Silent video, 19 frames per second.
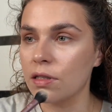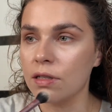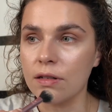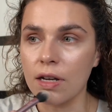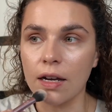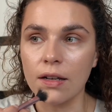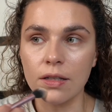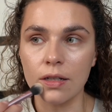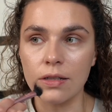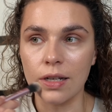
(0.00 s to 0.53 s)

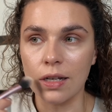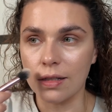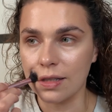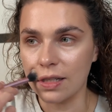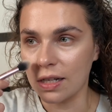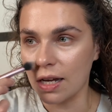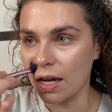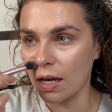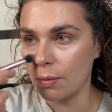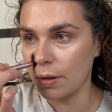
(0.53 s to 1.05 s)
I tend to
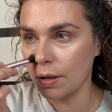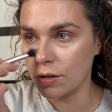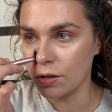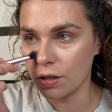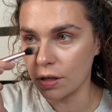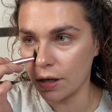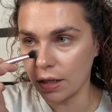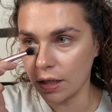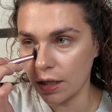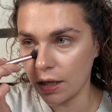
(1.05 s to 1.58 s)
get a bit
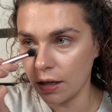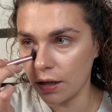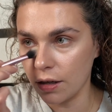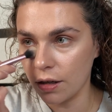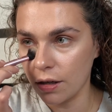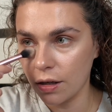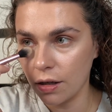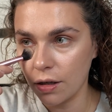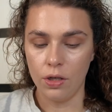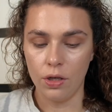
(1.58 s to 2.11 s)
shinier.
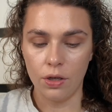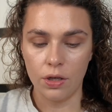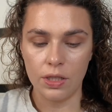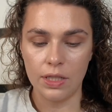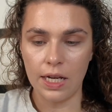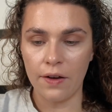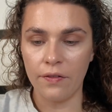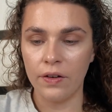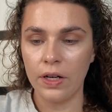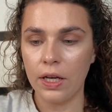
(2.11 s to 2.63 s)
You could
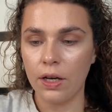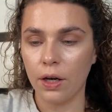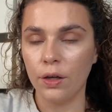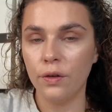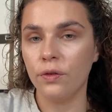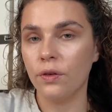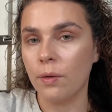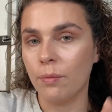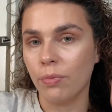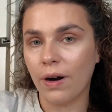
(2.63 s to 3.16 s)
definitely go
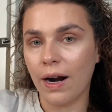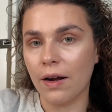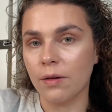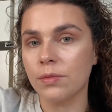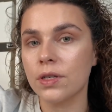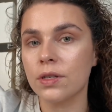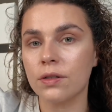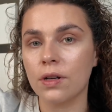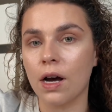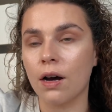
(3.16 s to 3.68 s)
for a brown
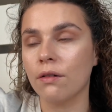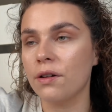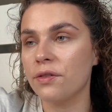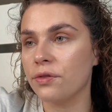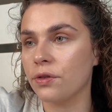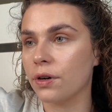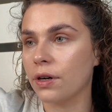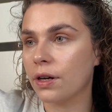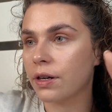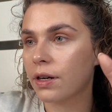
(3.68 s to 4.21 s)
mascara
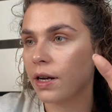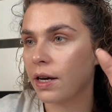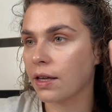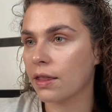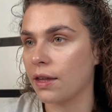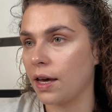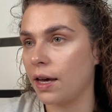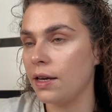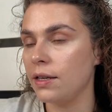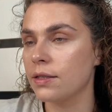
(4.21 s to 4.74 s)
for a look like
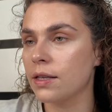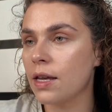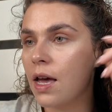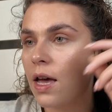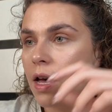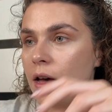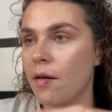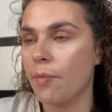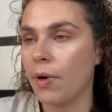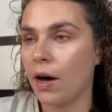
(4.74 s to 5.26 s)
this,
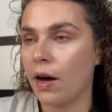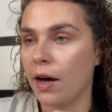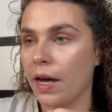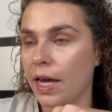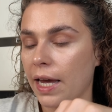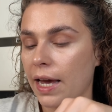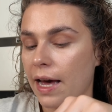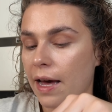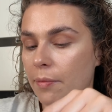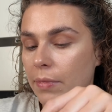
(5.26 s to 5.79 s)
but
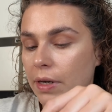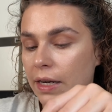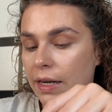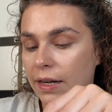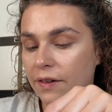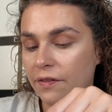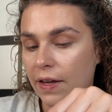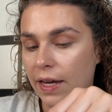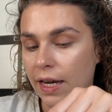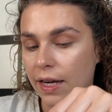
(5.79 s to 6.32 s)
I am
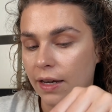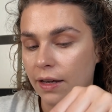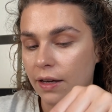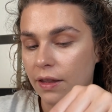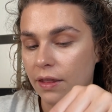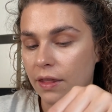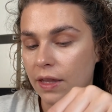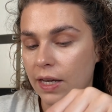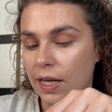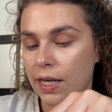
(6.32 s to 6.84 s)
loving
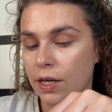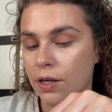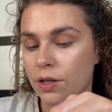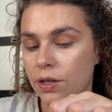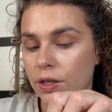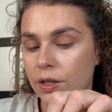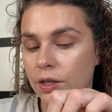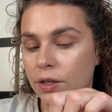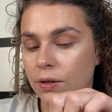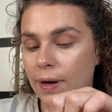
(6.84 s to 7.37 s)
the
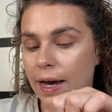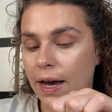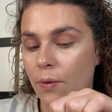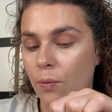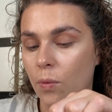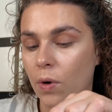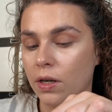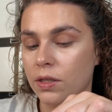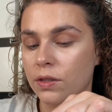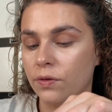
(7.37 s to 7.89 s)
new
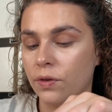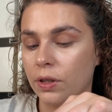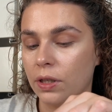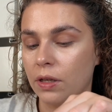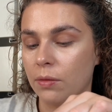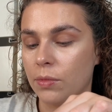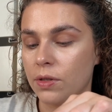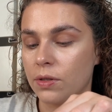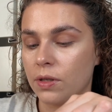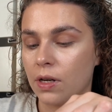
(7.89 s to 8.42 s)
Wonder
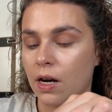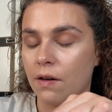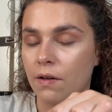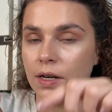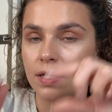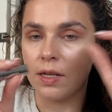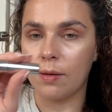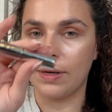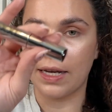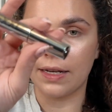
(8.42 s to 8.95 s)
Volume Mascara
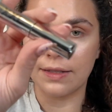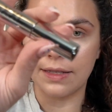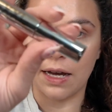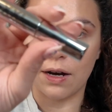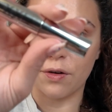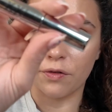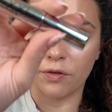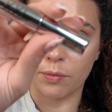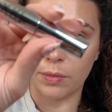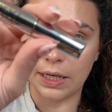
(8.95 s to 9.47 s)

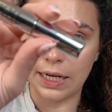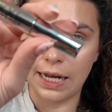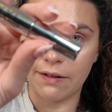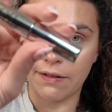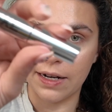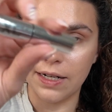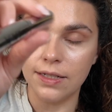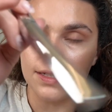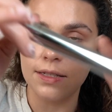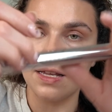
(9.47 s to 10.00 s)
XXL from
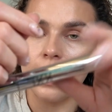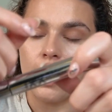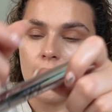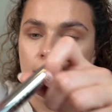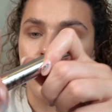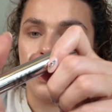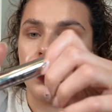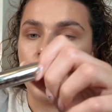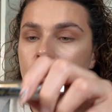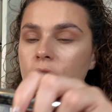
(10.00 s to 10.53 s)
Clarins.
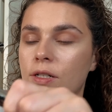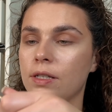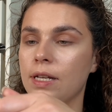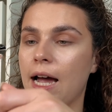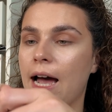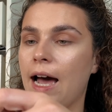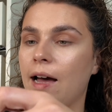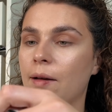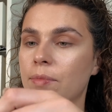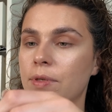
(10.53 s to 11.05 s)
I just
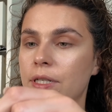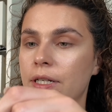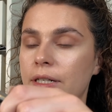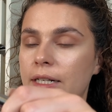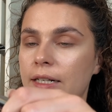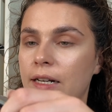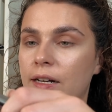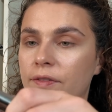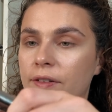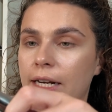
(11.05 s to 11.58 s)

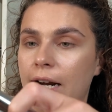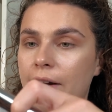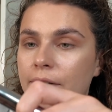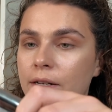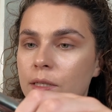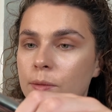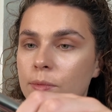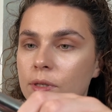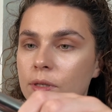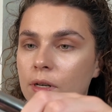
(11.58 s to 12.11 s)
absolutely love
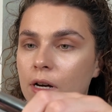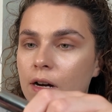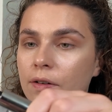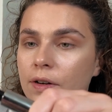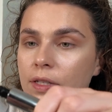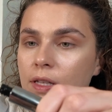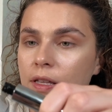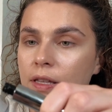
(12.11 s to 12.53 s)
Clarins mascaras.